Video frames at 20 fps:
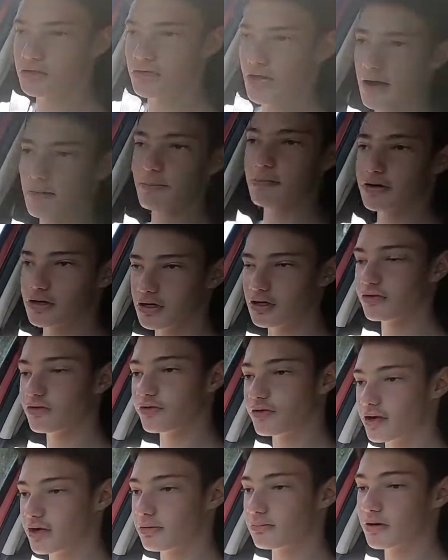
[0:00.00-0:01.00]
Japanese
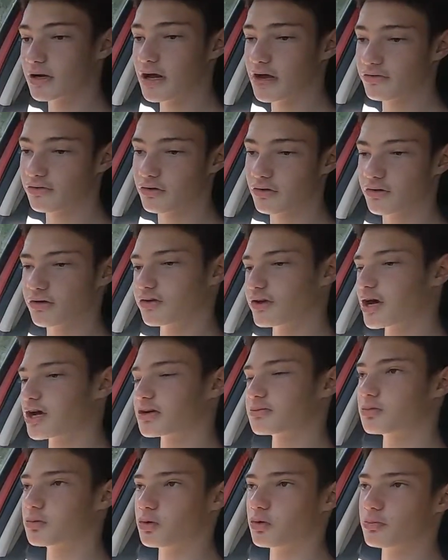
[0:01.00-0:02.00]
feeling plastic on the
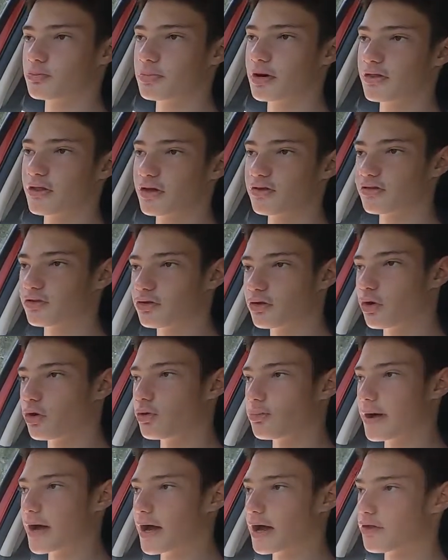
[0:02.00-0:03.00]
dashboard, but that's not
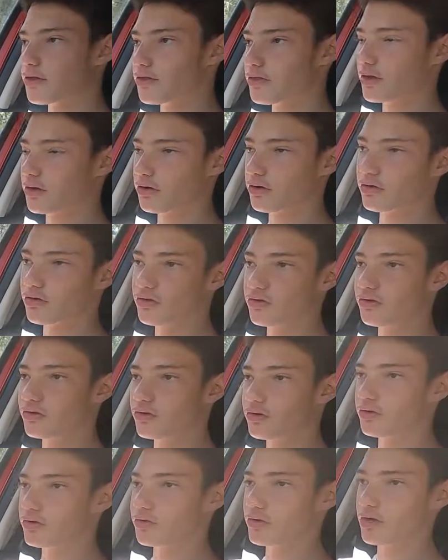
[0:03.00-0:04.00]
a bad thing
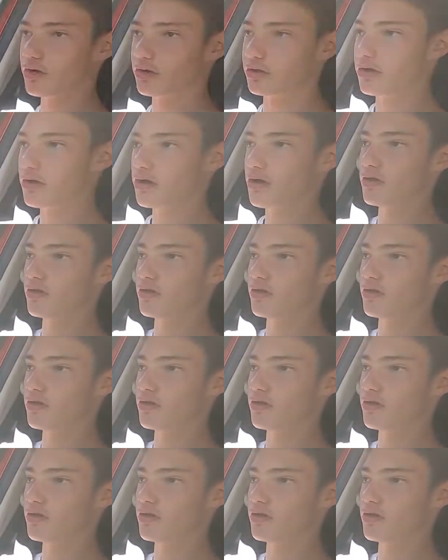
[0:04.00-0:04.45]
considering